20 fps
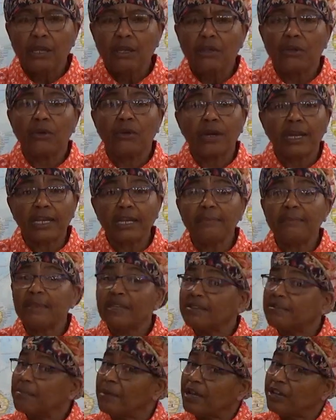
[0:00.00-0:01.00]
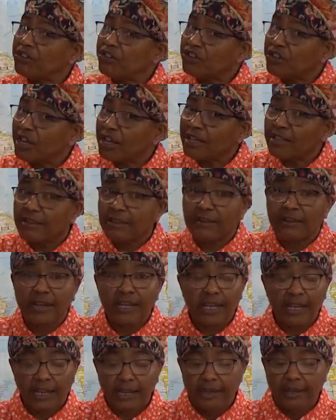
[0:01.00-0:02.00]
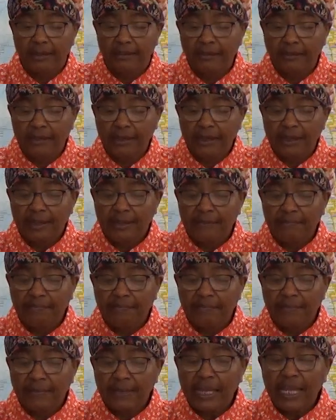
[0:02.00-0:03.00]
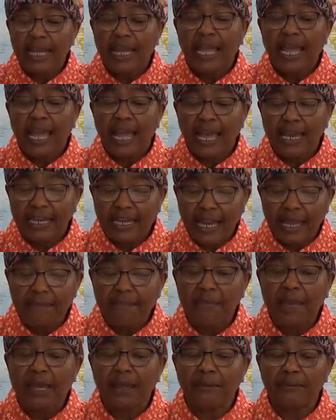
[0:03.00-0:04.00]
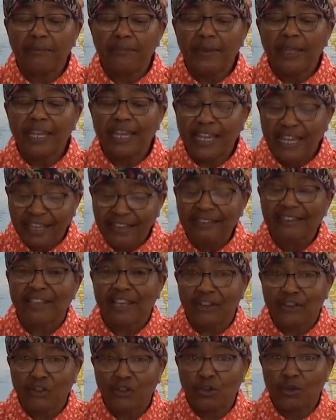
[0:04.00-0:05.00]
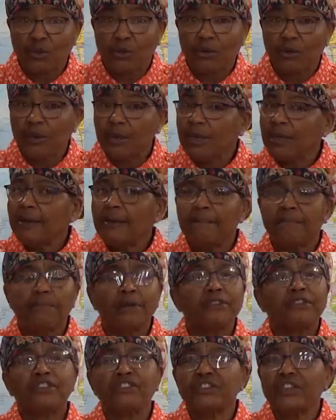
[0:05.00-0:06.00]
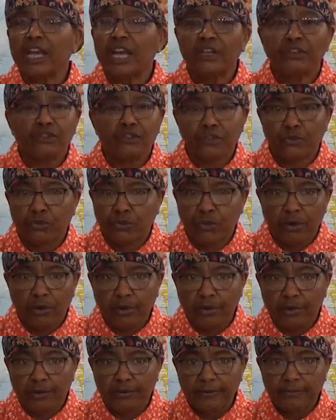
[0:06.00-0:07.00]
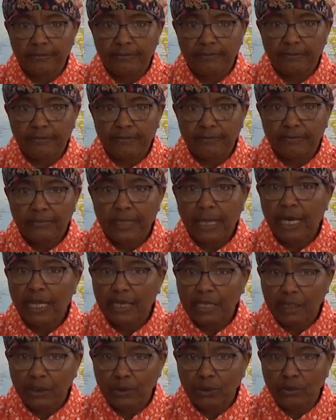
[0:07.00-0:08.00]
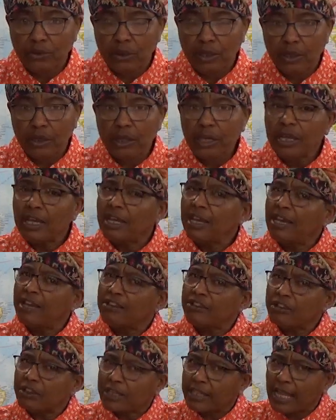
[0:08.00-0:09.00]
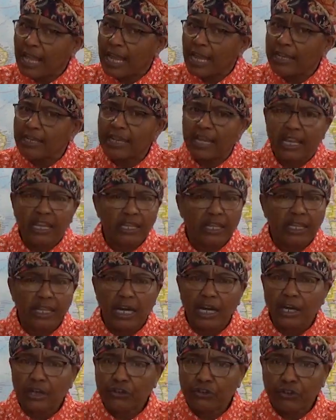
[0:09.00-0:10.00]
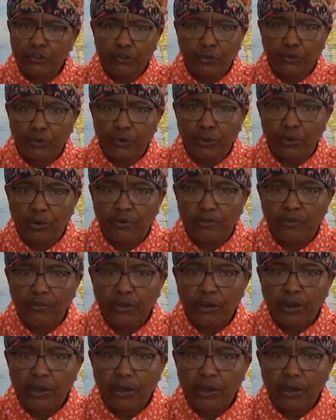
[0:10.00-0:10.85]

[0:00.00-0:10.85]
Your enemies may shake their heads and they may hiss at you, but stand strong. Hallelujah. Stand in Yah's truth.